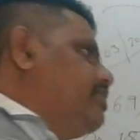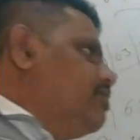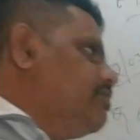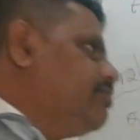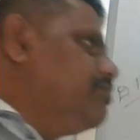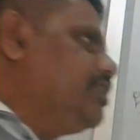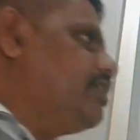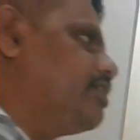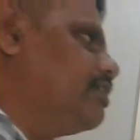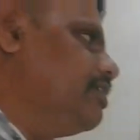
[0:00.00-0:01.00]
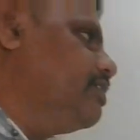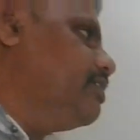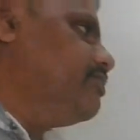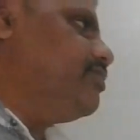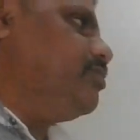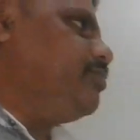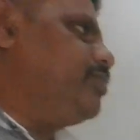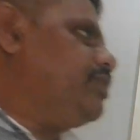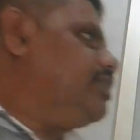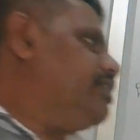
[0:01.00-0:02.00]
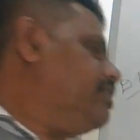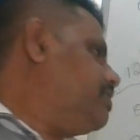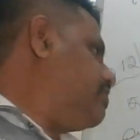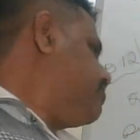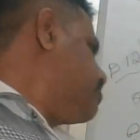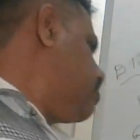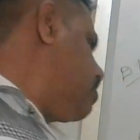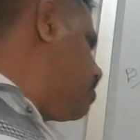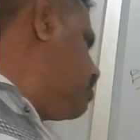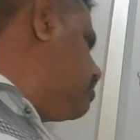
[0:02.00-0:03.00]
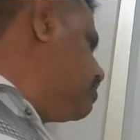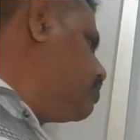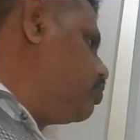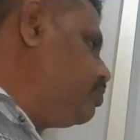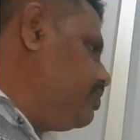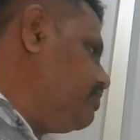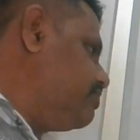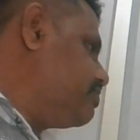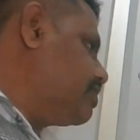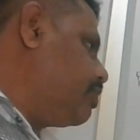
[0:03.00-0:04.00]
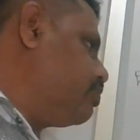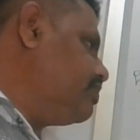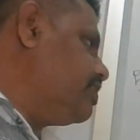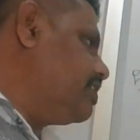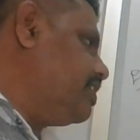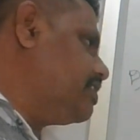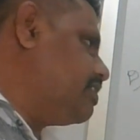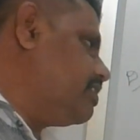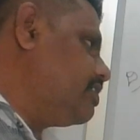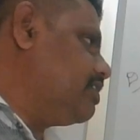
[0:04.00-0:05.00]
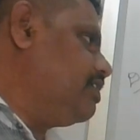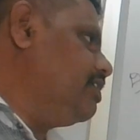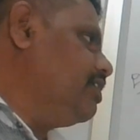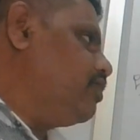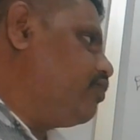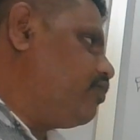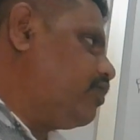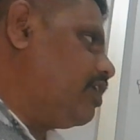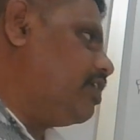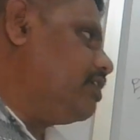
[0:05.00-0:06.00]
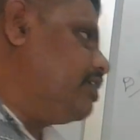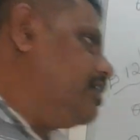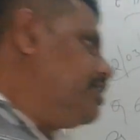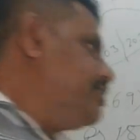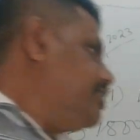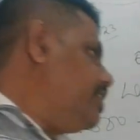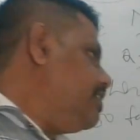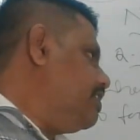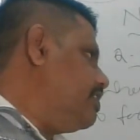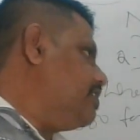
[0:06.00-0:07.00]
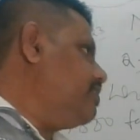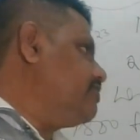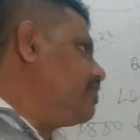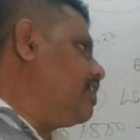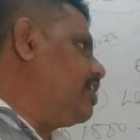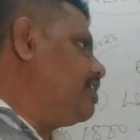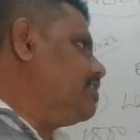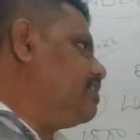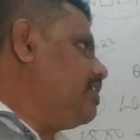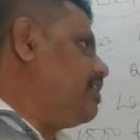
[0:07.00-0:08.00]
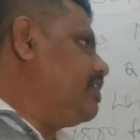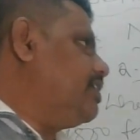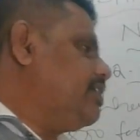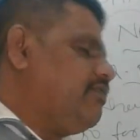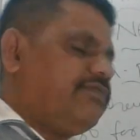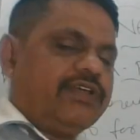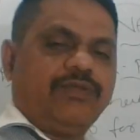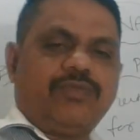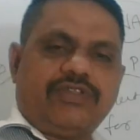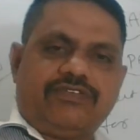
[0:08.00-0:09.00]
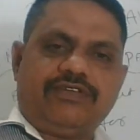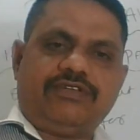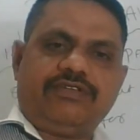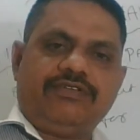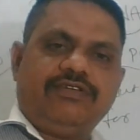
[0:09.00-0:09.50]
it bigger. Simple interest on rupees 1800 for 10 years at the rate of 10%.